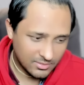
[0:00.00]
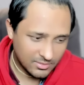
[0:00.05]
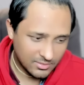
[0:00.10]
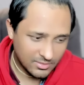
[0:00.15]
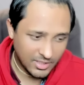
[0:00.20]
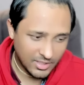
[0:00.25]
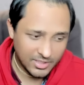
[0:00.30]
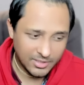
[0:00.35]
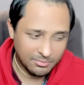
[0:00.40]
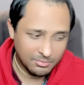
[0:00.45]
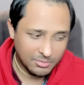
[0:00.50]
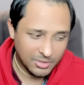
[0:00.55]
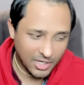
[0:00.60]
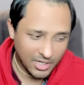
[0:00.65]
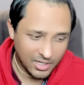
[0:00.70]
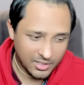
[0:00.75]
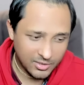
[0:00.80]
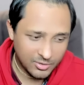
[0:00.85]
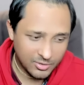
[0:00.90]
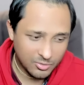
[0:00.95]
running
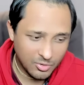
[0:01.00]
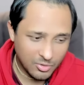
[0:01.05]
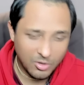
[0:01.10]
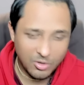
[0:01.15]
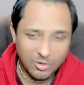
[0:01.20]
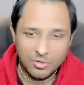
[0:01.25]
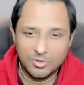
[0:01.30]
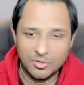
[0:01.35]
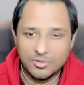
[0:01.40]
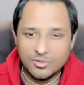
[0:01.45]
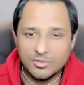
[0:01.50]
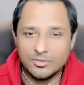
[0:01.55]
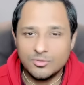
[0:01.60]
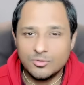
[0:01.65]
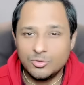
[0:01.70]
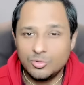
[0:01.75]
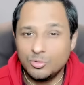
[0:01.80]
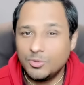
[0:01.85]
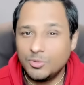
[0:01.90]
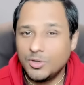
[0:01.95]
behind you or
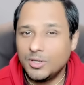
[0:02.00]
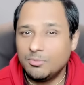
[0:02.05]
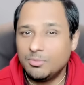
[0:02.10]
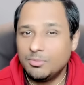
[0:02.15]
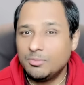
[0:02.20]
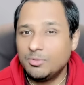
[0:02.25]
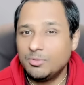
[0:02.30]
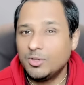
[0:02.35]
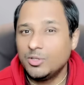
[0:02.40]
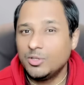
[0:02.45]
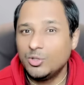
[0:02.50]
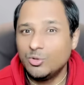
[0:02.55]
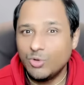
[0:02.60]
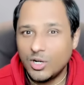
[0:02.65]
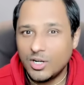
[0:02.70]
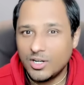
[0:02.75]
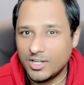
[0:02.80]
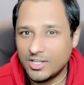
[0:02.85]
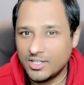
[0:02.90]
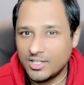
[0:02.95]
too many people you
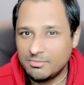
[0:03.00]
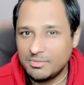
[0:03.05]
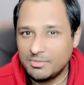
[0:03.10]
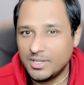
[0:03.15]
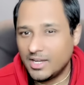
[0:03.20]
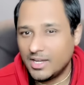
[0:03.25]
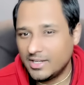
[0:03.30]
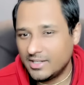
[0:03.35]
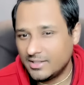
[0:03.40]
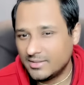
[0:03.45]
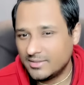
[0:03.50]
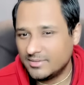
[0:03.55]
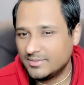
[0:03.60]
are running behind.